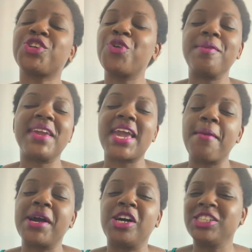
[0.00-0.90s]
creamy
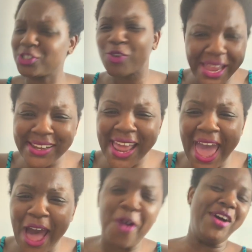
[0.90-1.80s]
chemicals right
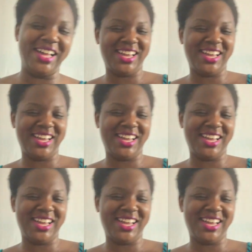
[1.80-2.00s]
now.